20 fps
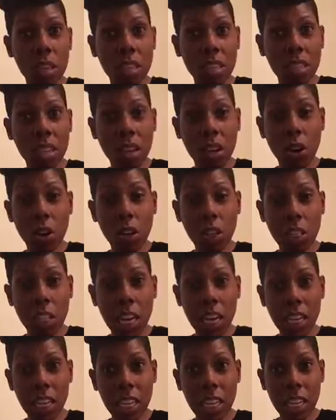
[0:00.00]
yesterday called
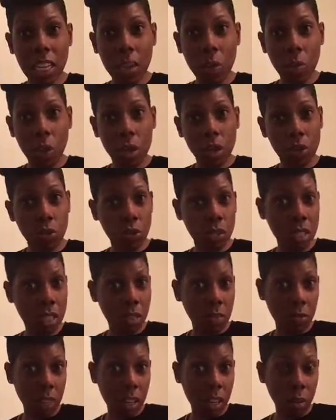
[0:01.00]
Italian Anyone, you'll see
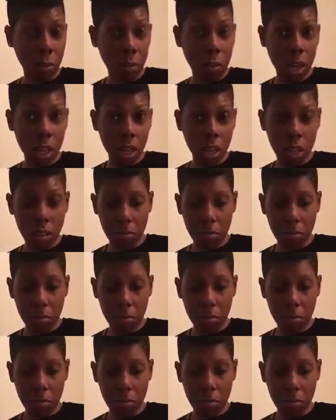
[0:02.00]
the final product